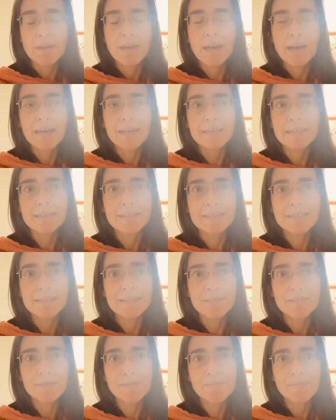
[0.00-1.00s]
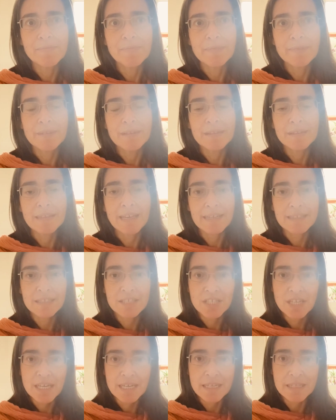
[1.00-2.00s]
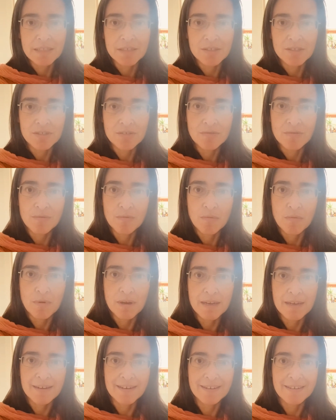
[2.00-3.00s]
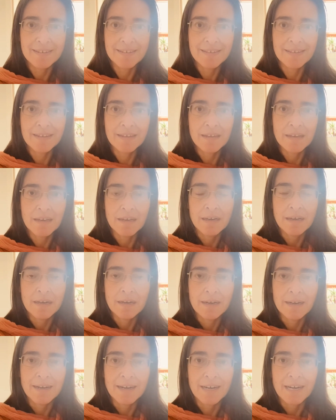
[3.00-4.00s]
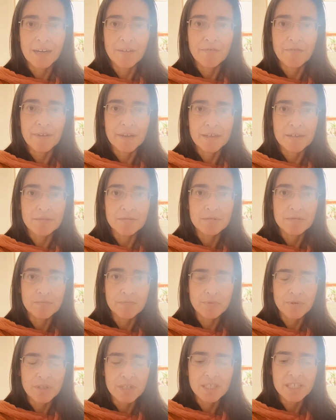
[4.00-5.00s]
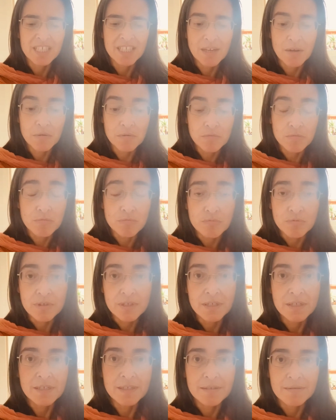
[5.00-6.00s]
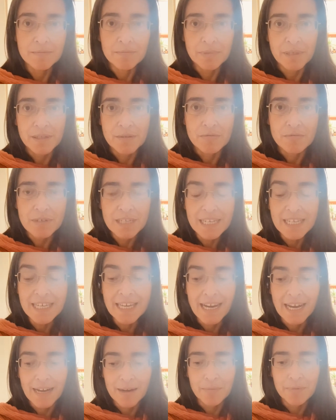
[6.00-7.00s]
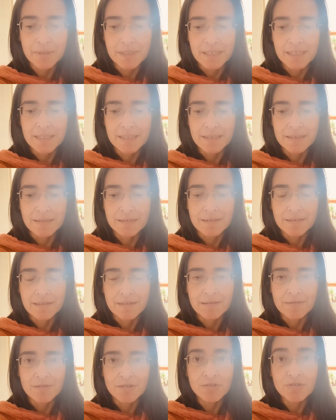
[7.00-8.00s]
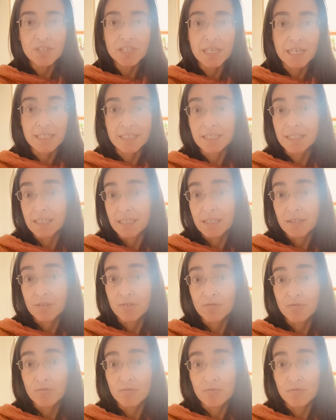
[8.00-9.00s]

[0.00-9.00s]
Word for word: And um, that changed when I found products I would really be really happy and enthusiastic to